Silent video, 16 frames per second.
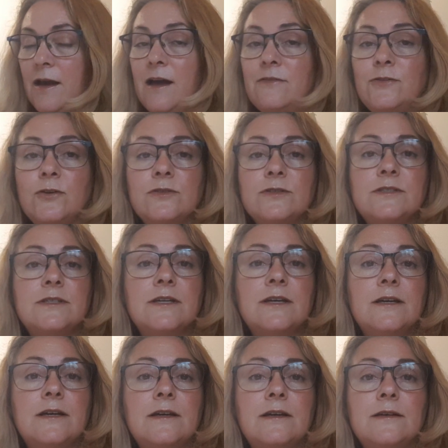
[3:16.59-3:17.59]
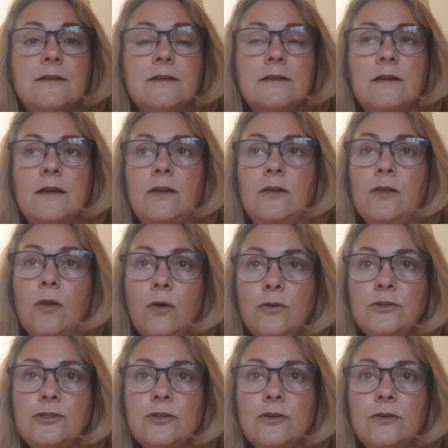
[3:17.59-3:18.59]
I've got a
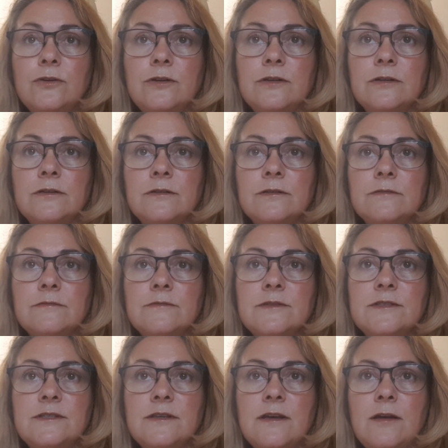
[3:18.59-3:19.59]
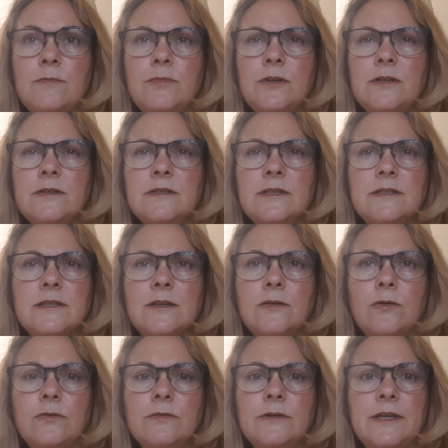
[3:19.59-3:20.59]
long dog samplers. Is it
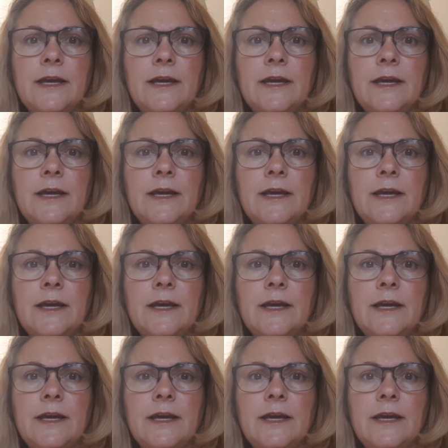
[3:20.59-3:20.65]
long?